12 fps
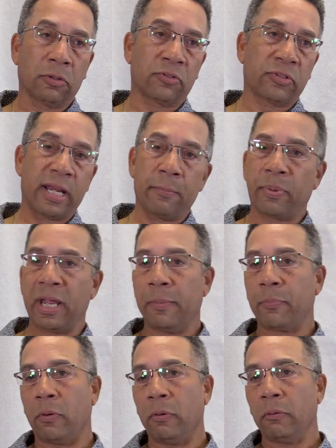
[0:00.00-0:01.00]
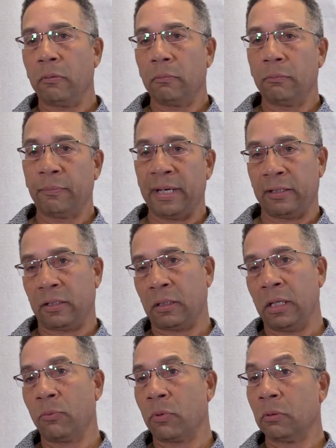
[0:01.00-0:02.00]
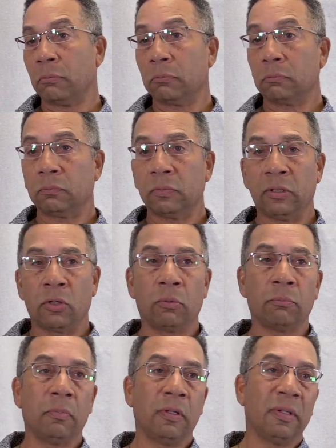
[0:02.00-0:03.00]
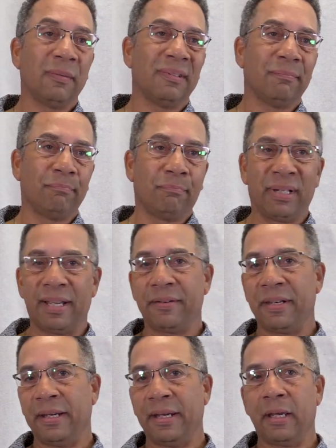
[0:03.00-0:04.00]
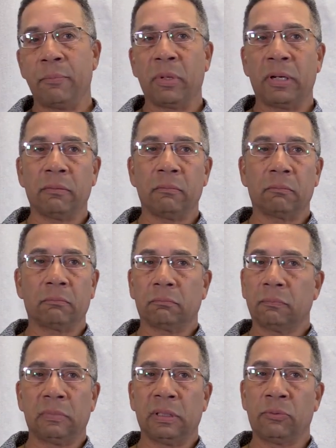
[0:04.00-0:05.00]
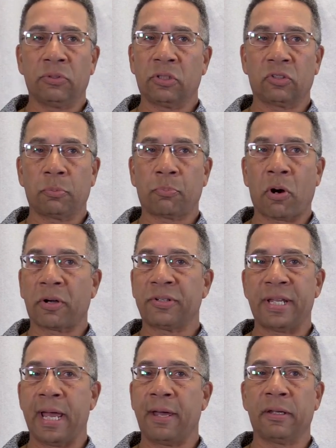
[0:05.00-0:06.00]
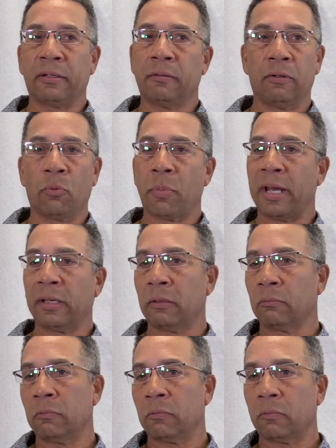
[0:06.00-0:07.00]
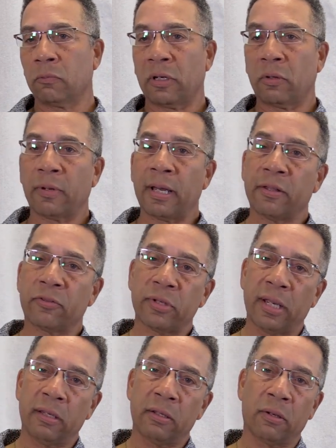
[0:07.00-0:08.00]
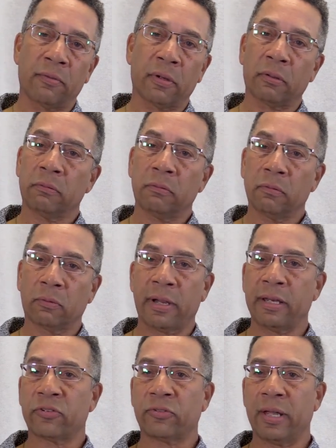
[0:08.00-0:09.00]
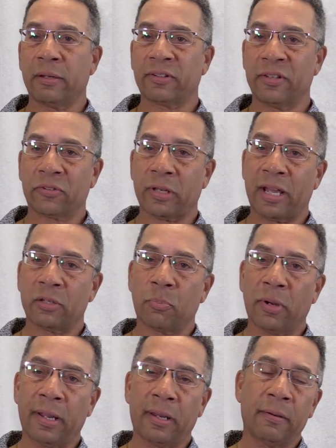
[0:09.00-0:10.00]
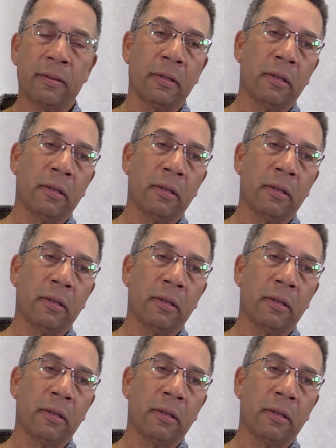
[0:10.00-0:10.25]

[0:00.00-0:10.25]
the same people basically were, you know, blending in, but it was just a part of town that nobody could run around and say, you know, they're the greatest thing since sliced bread.